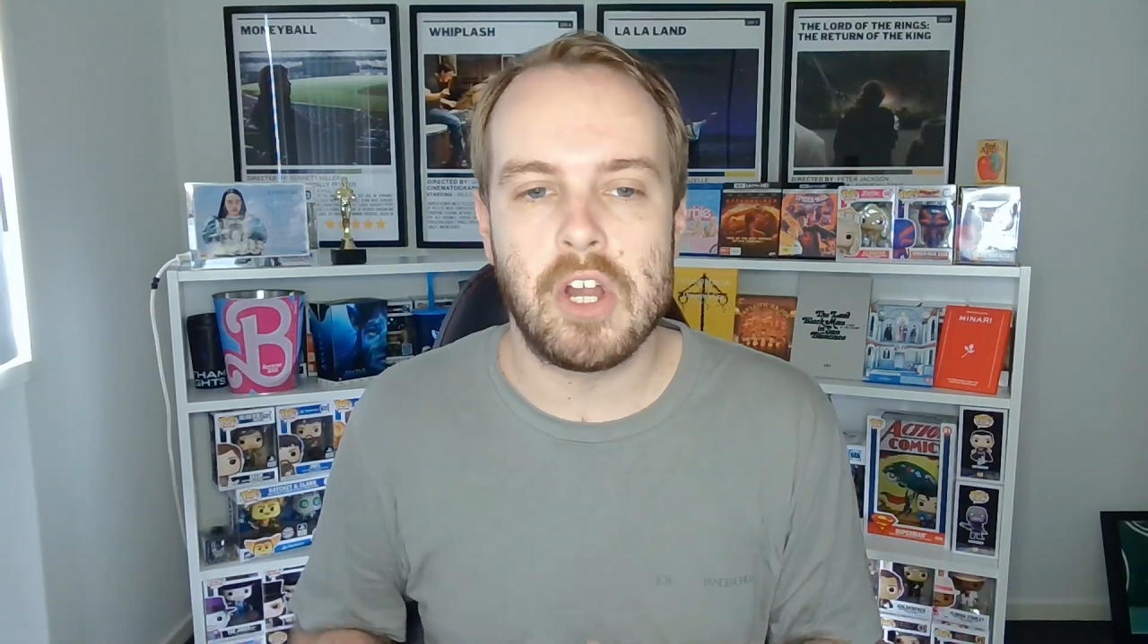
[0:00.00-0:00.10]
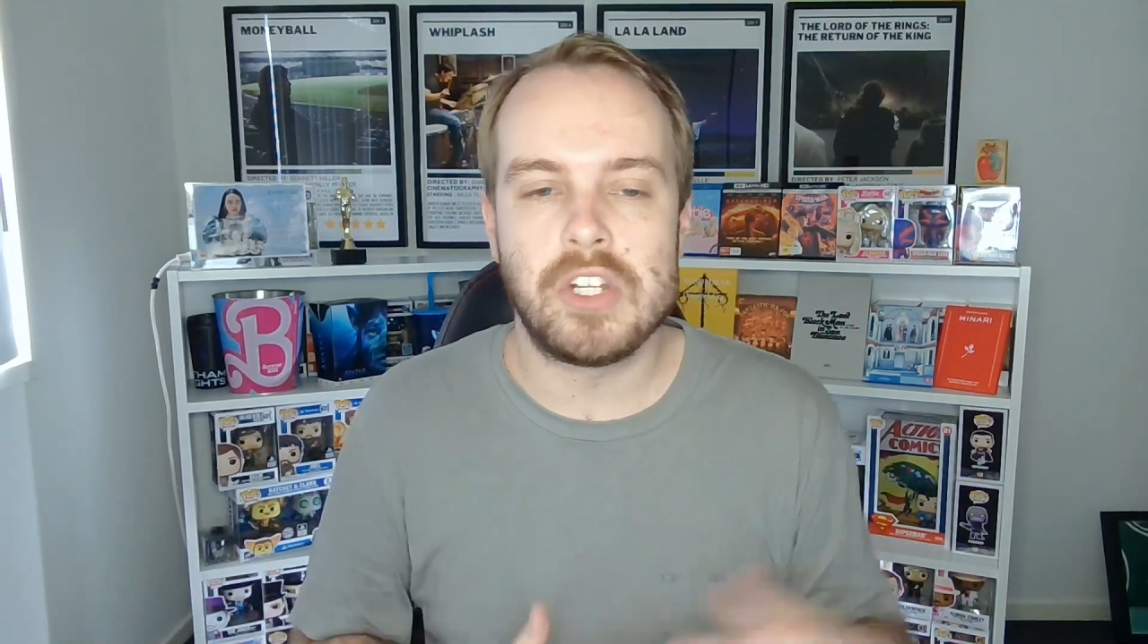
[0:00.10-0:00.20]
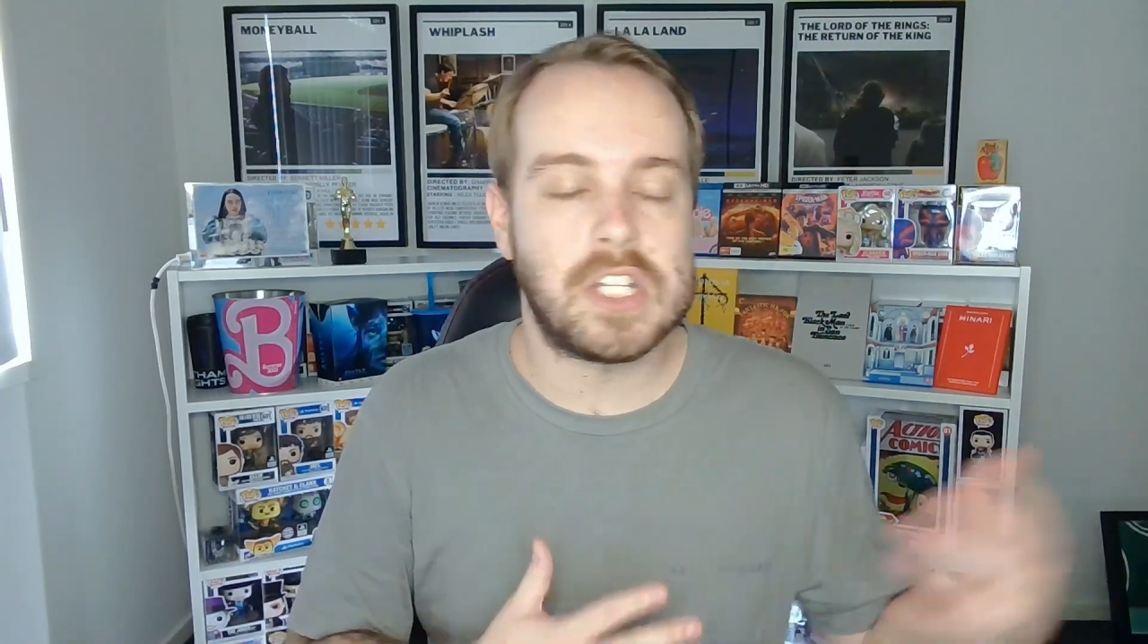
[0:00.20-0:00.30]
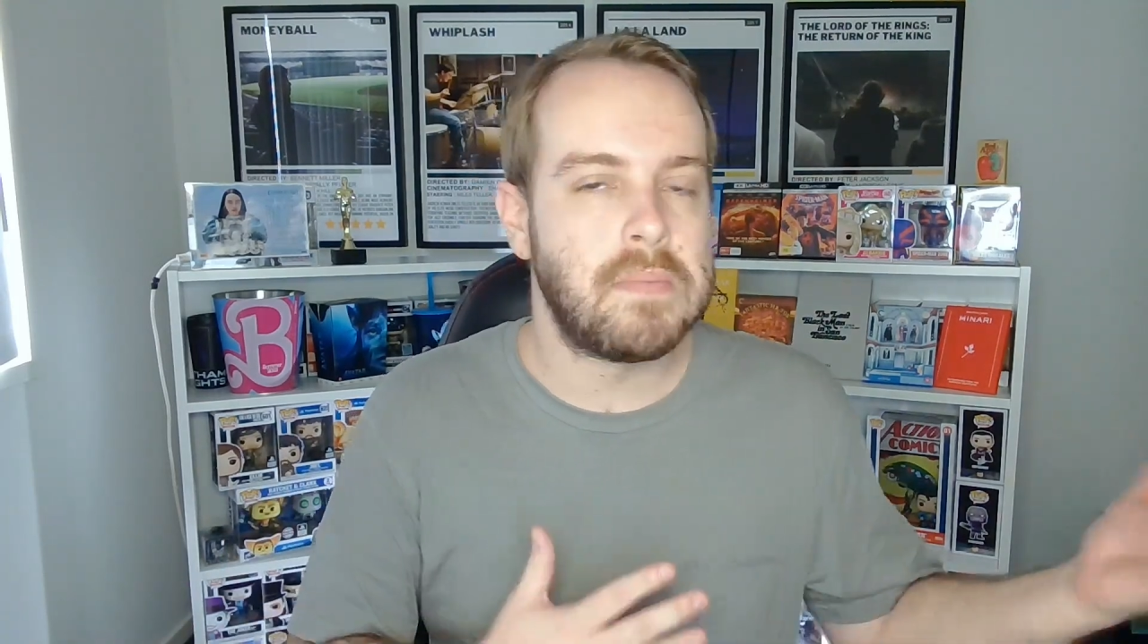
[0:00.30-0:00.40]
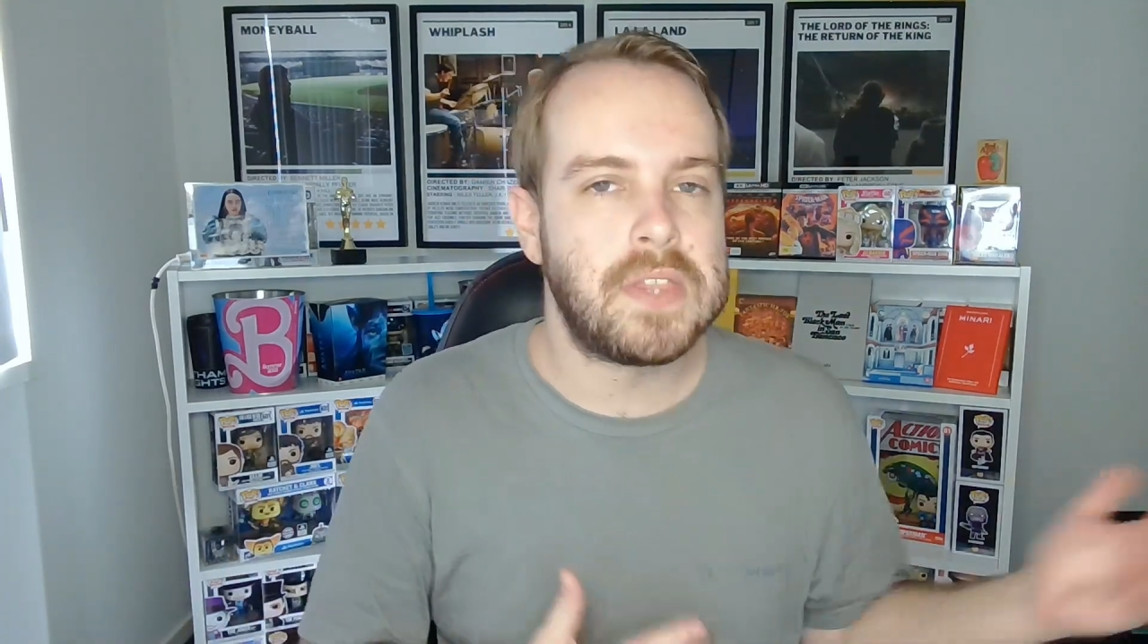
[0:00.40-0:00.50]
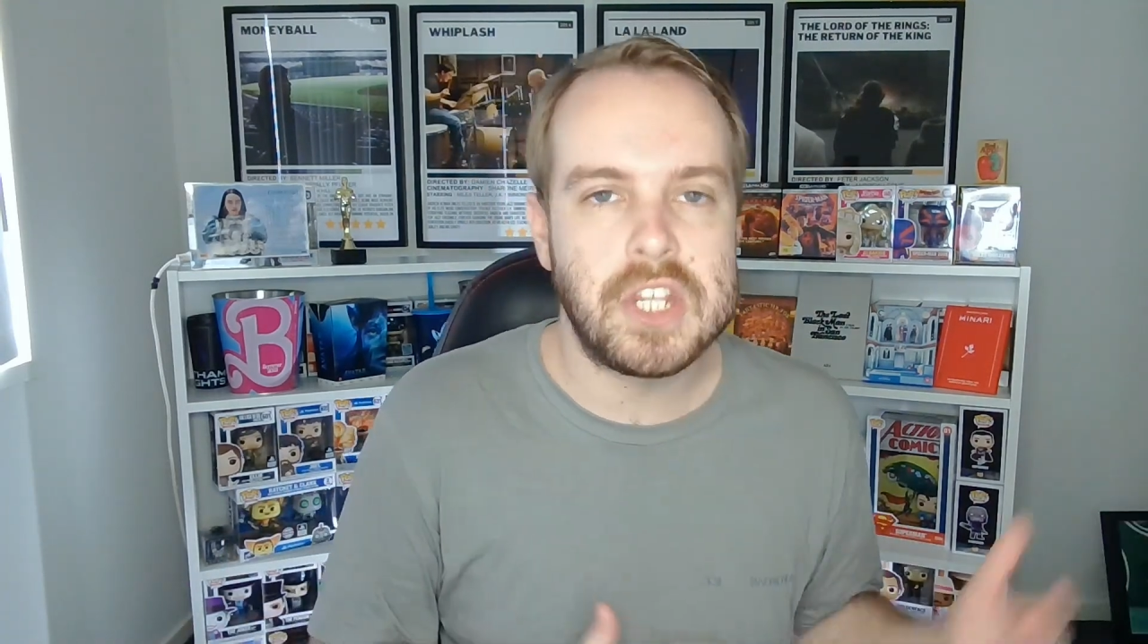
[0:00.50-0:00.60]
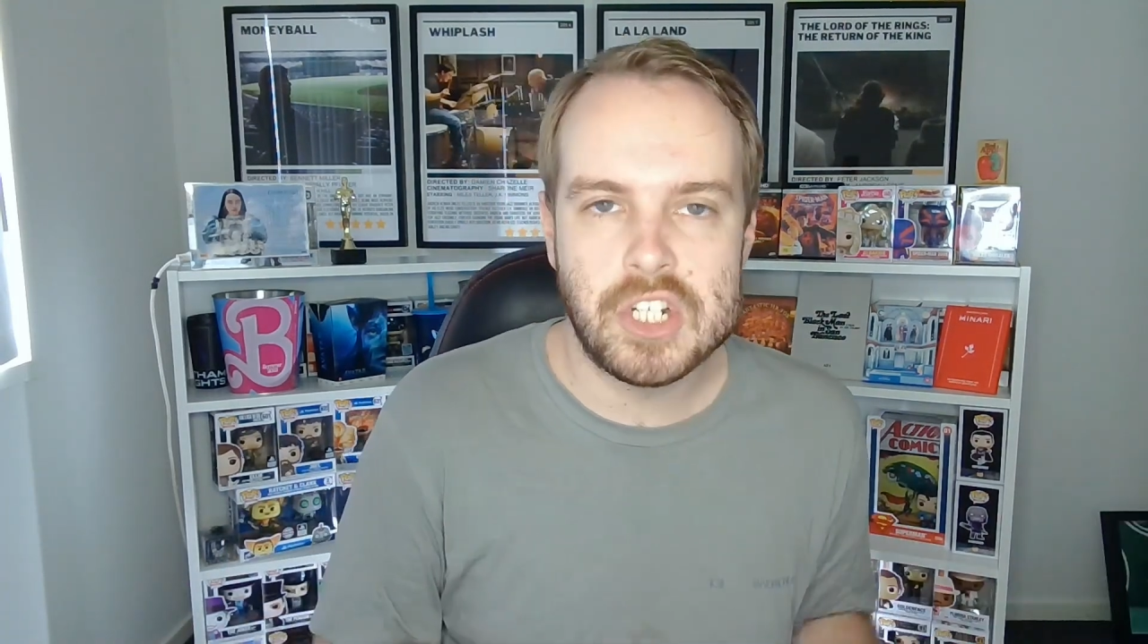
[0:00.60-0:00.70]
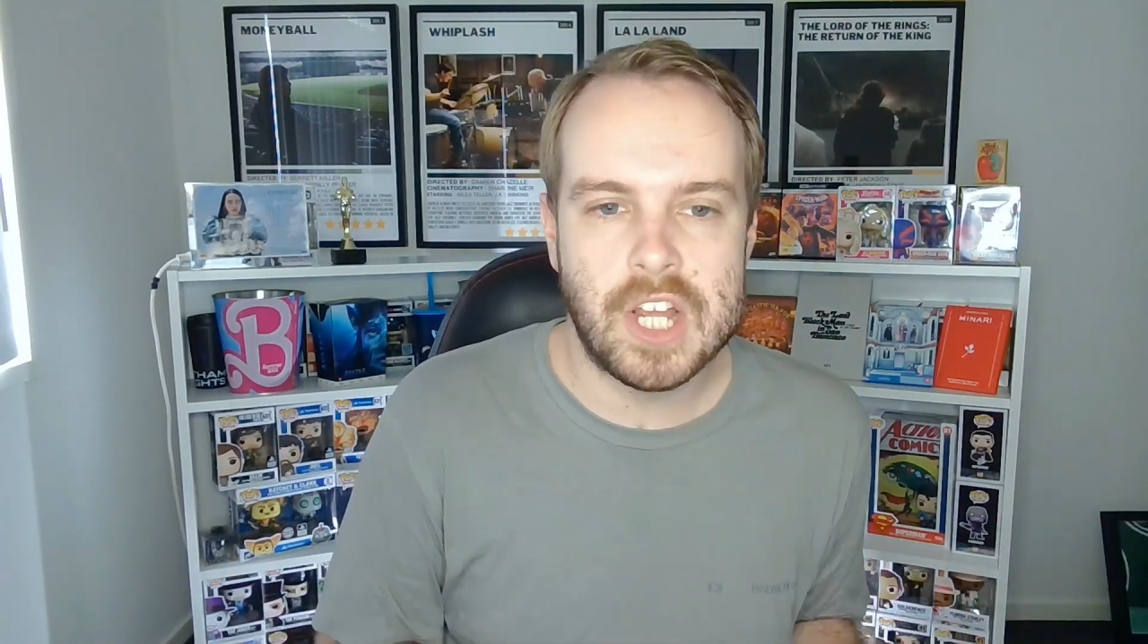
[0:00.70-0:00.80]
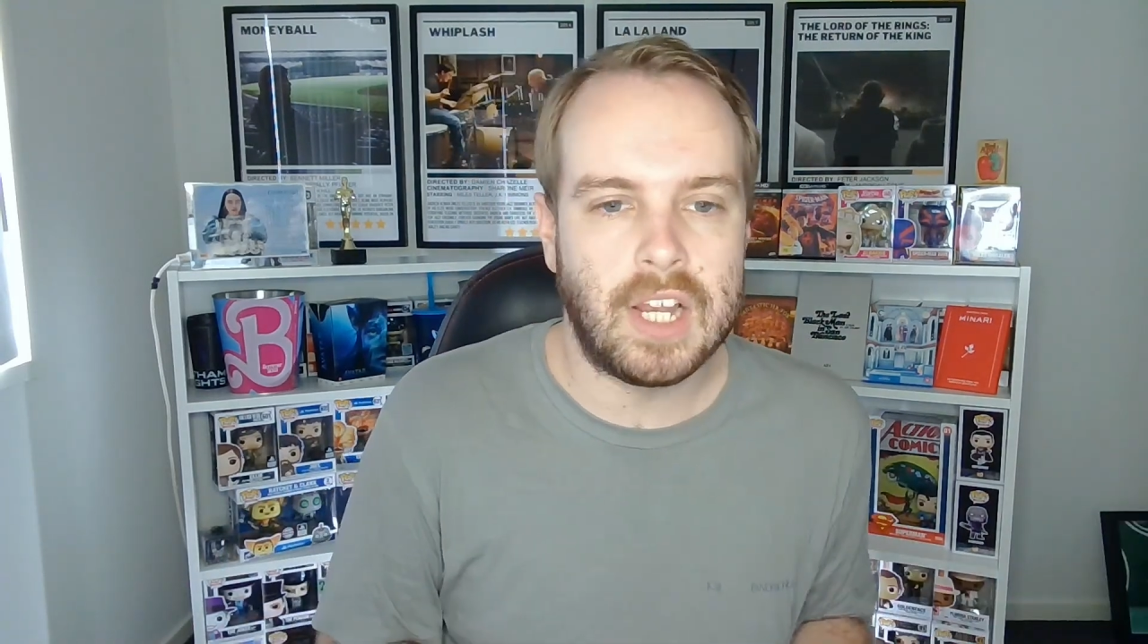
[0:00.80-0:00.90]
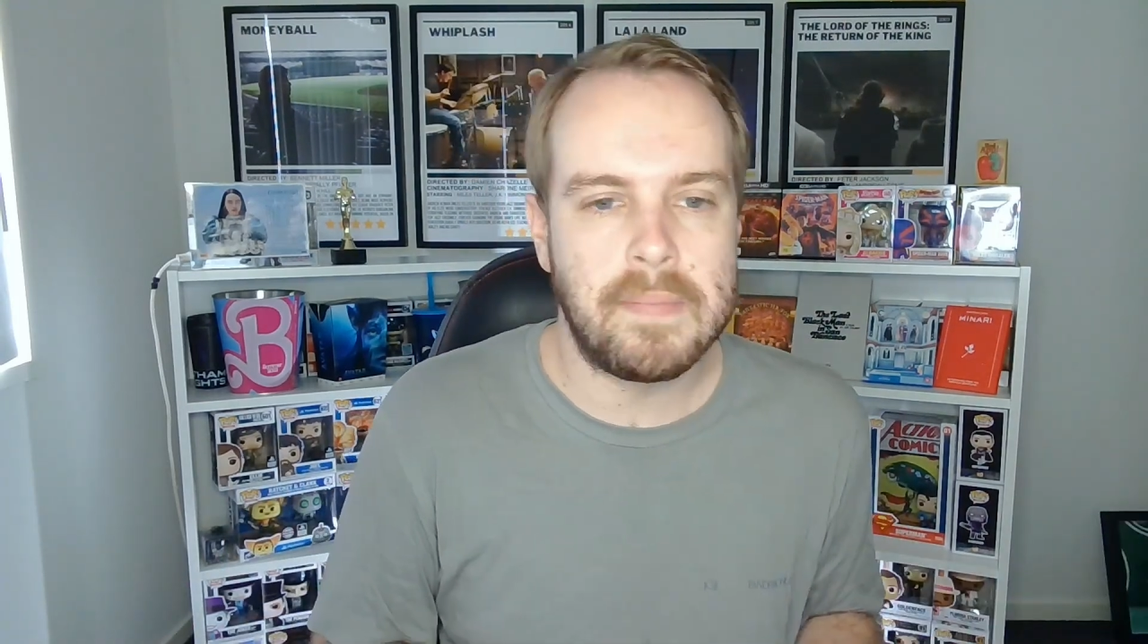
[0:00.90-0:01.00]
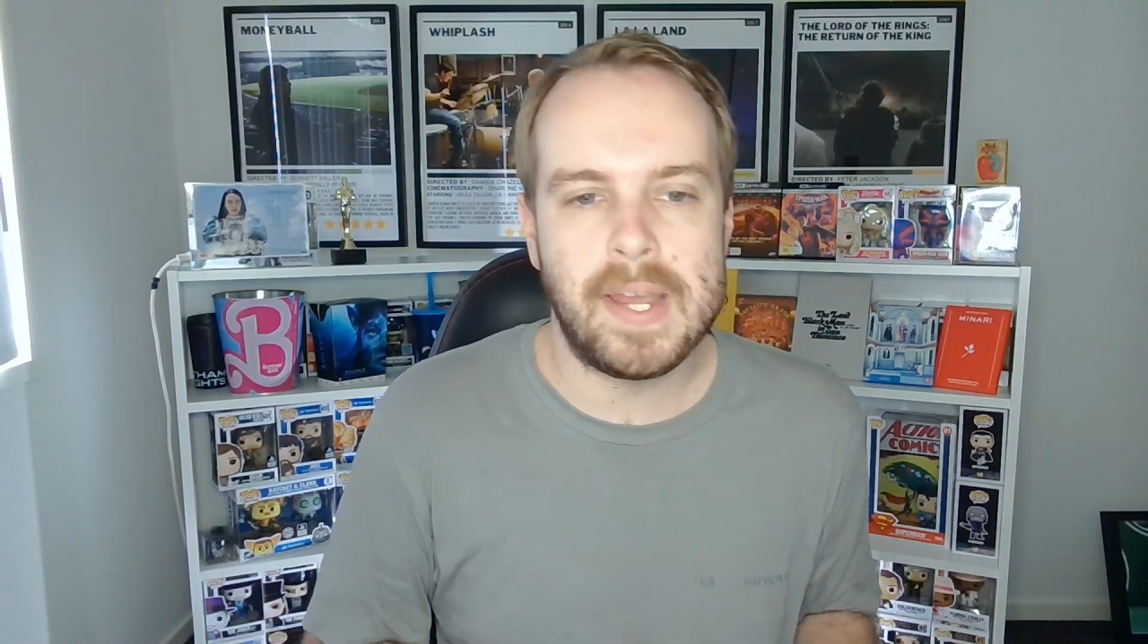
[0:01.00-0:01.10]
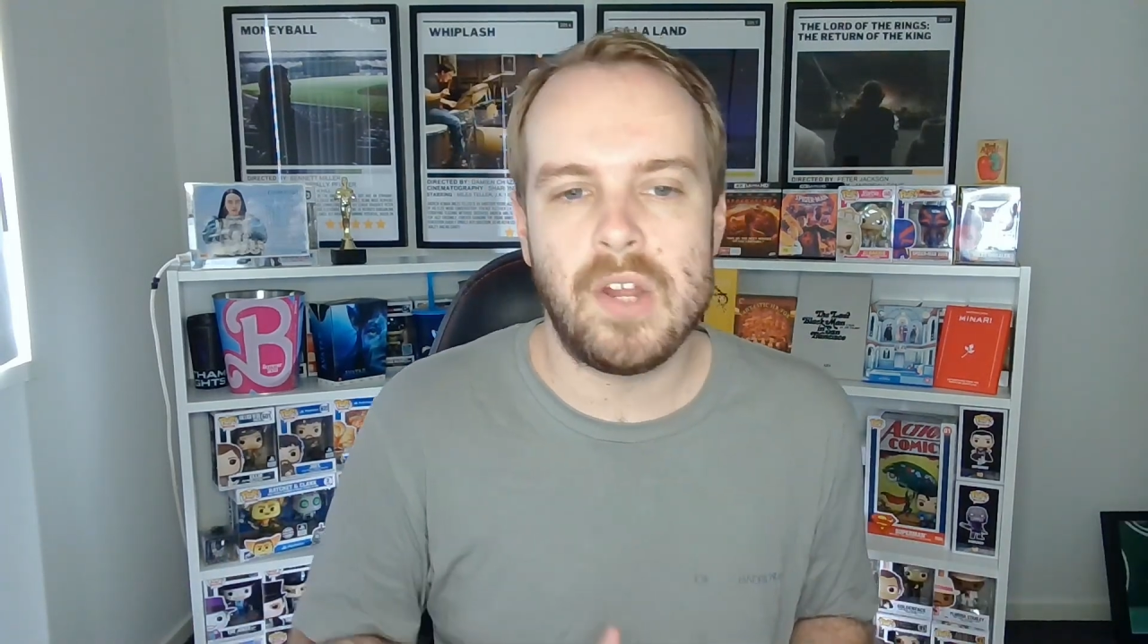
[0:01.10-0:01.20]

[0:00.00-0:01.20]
Timothée Chalamet